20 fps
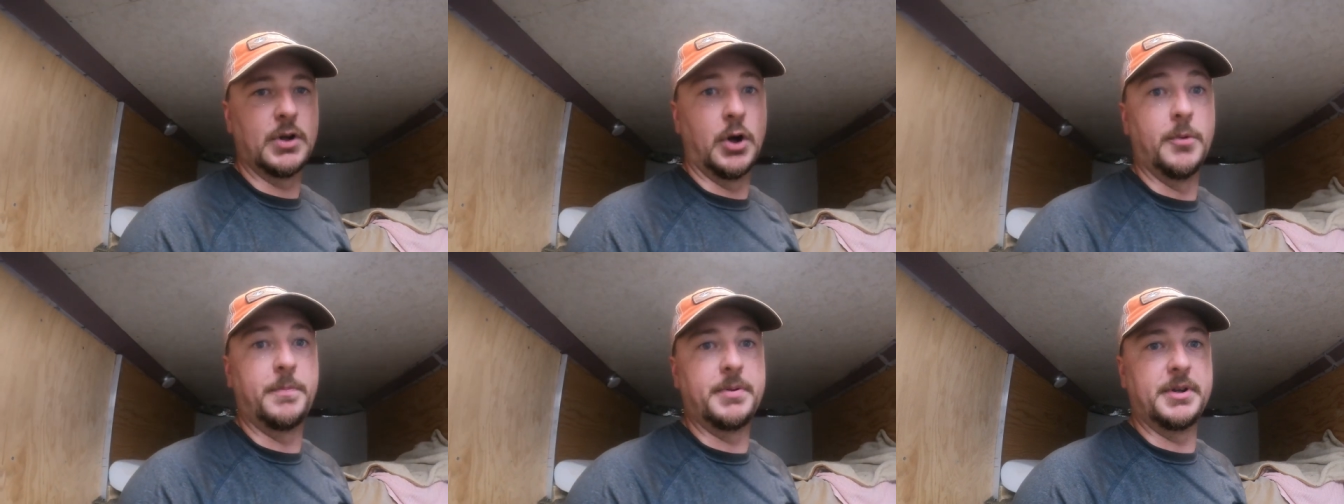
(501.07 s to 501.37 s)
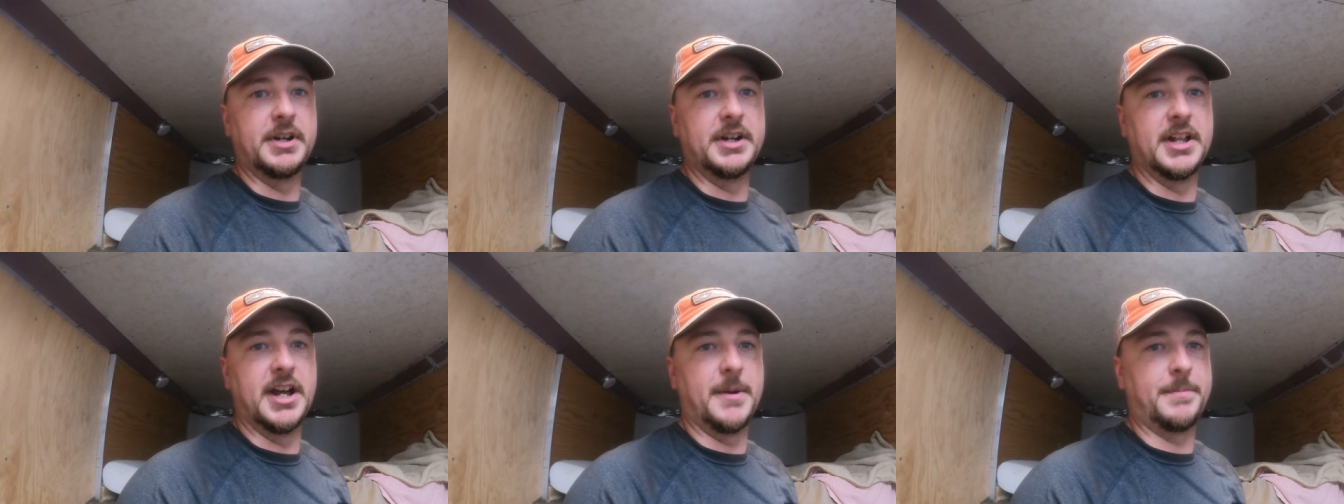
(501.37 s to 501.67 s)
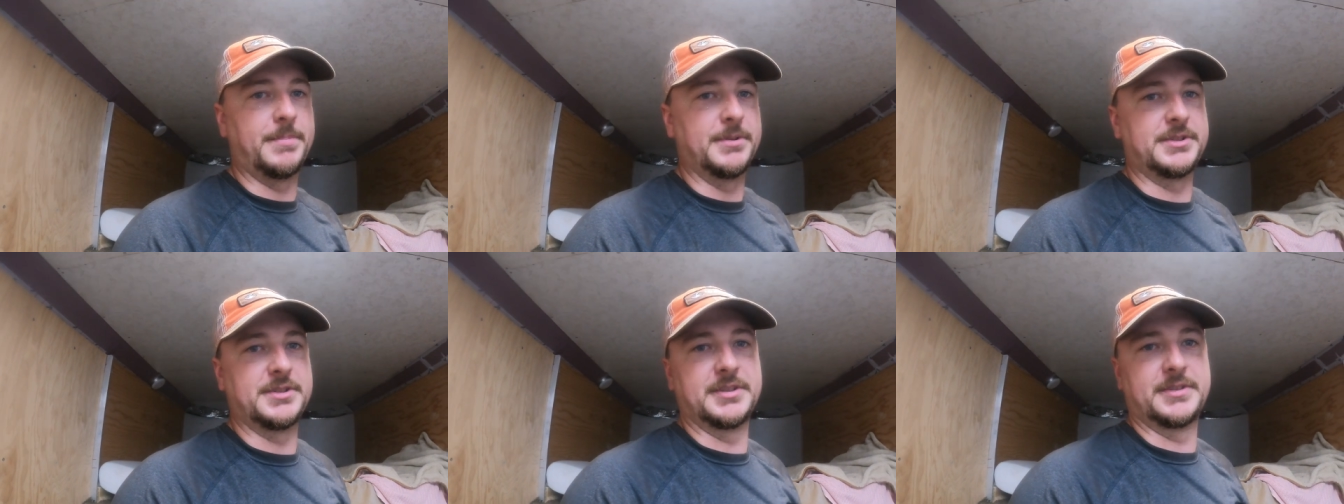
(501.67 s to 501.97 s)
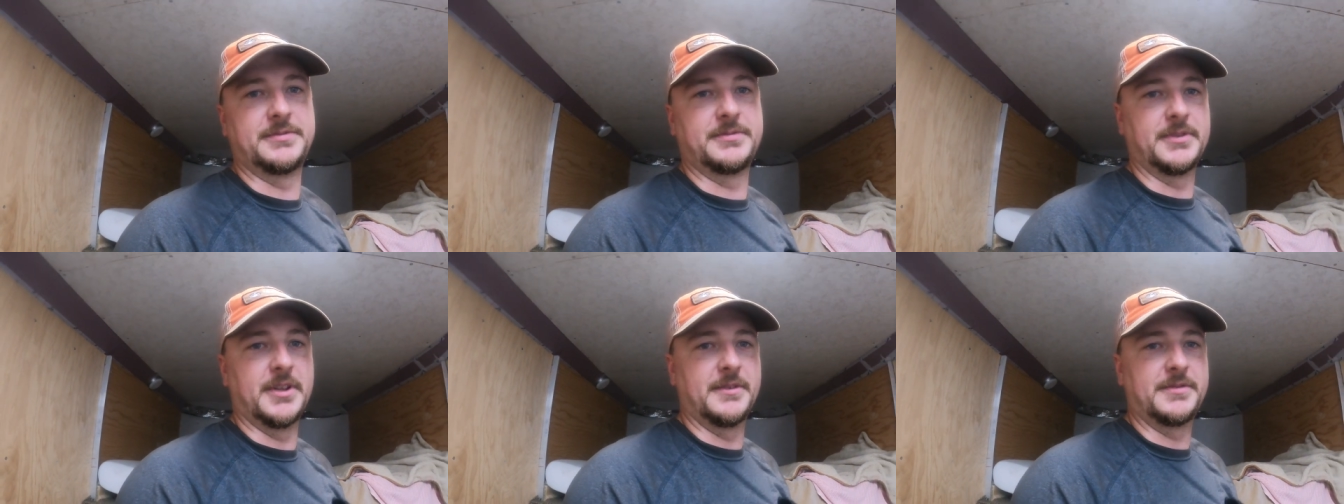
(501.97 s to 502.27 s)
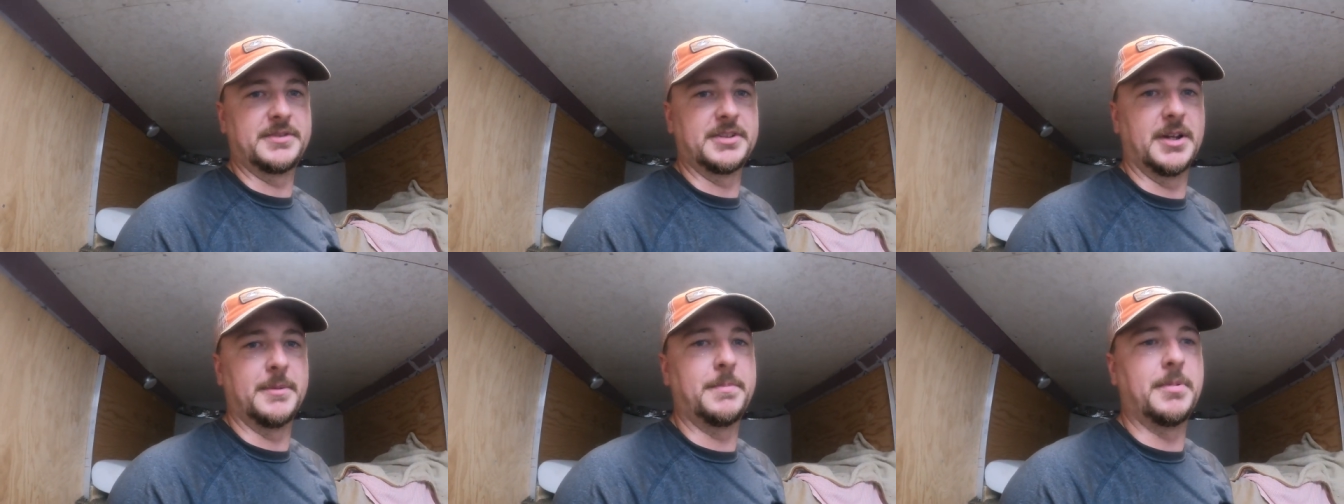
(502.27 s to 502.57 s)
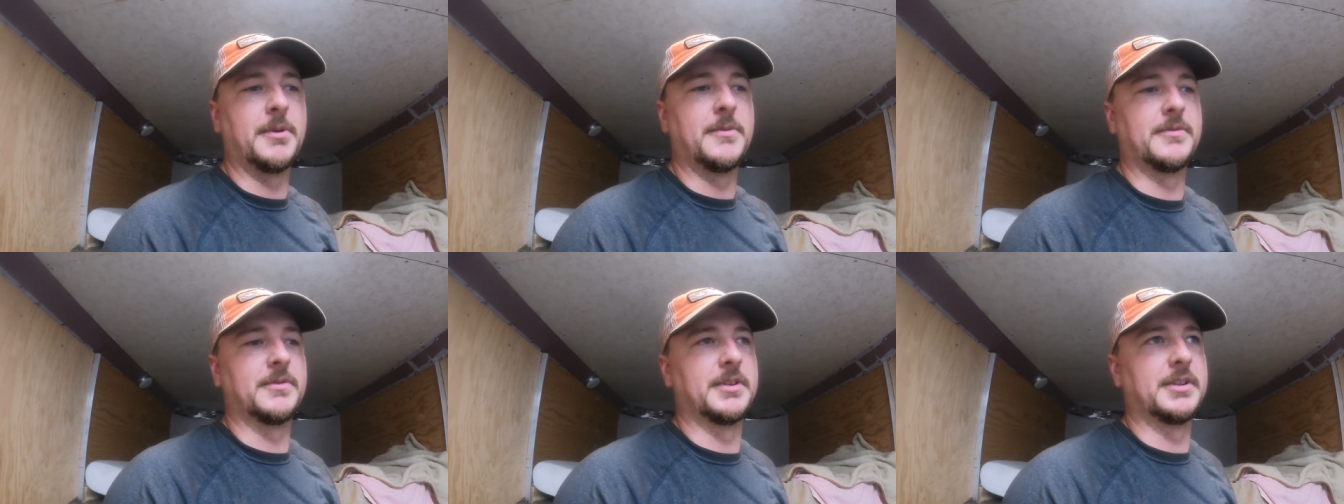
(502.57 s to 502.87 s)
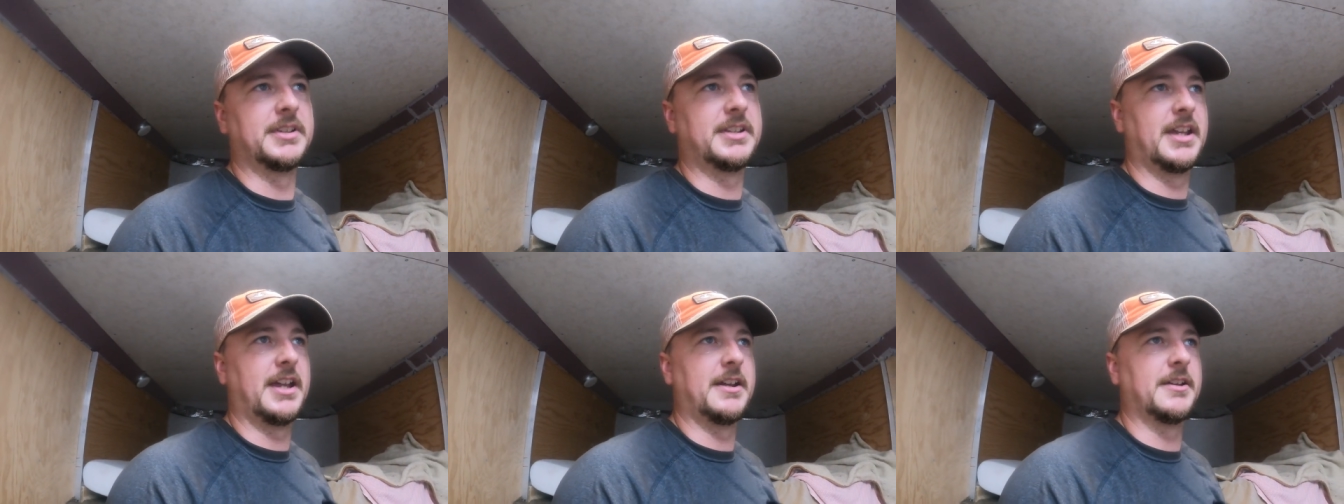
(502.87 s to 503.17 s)
open it up, it just fluffs up
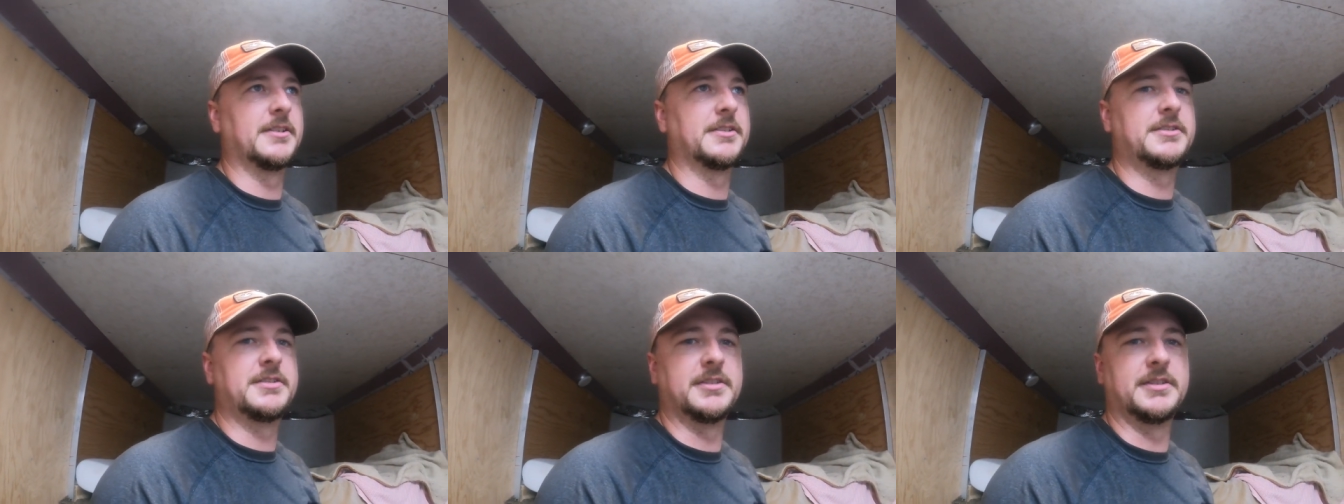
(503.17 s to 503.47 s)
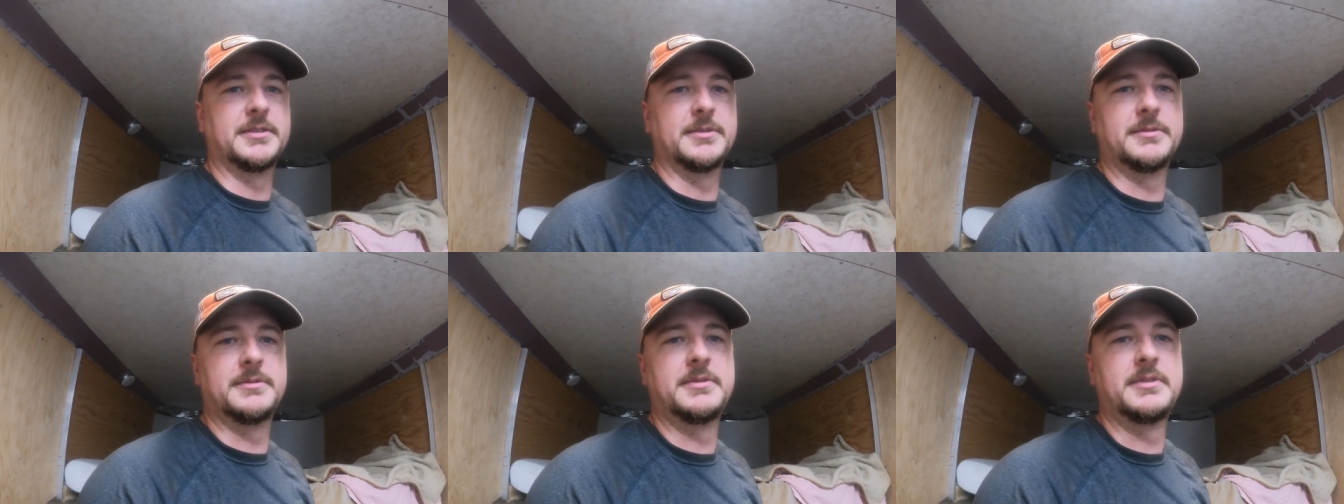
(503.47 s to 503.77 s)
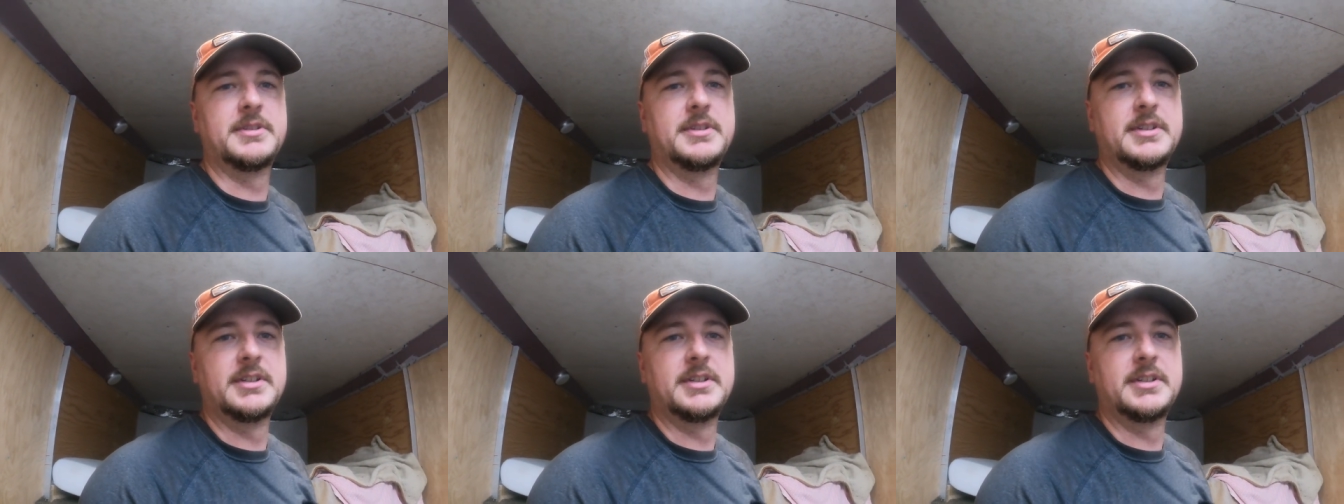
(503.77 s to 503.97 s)
over a day or two.